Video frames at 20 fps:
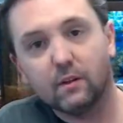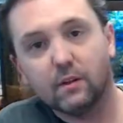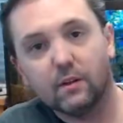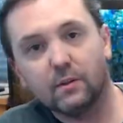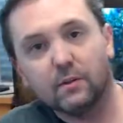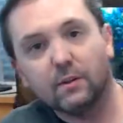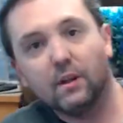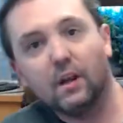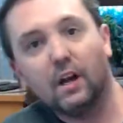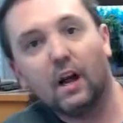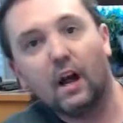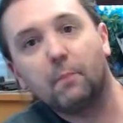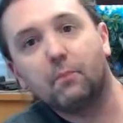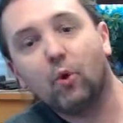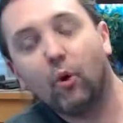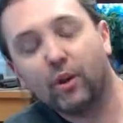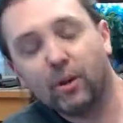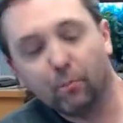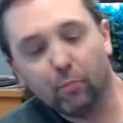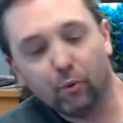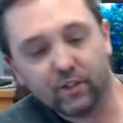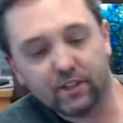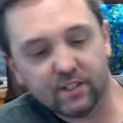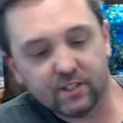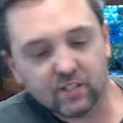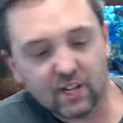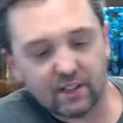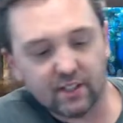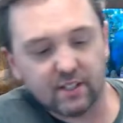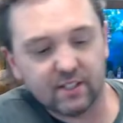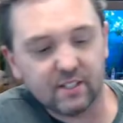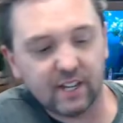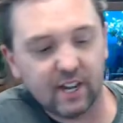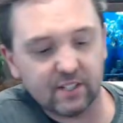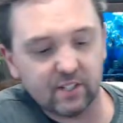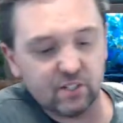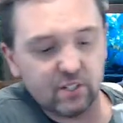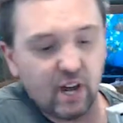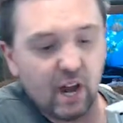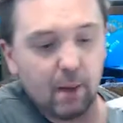I'm going to put this on the
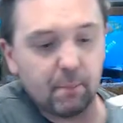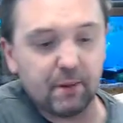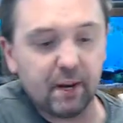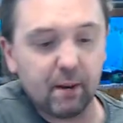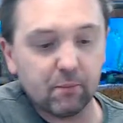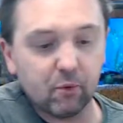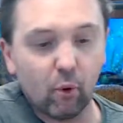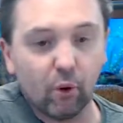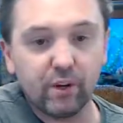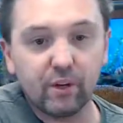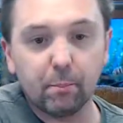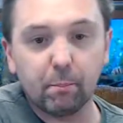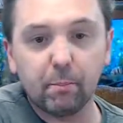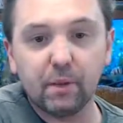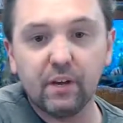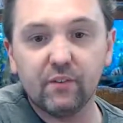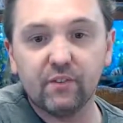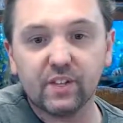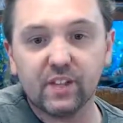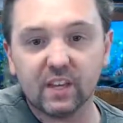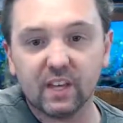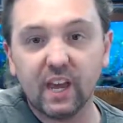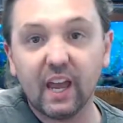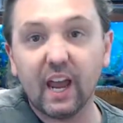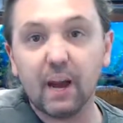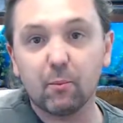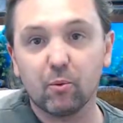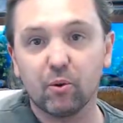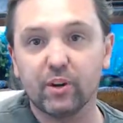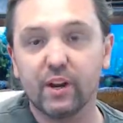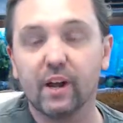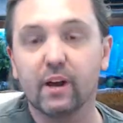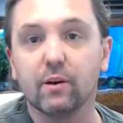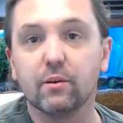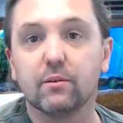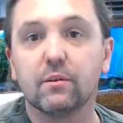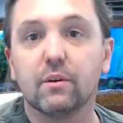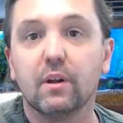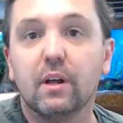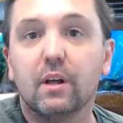desktop and I'm going to pivot the camera down
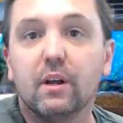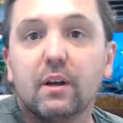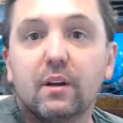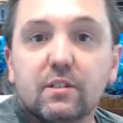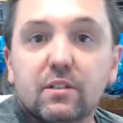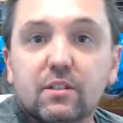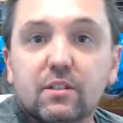to view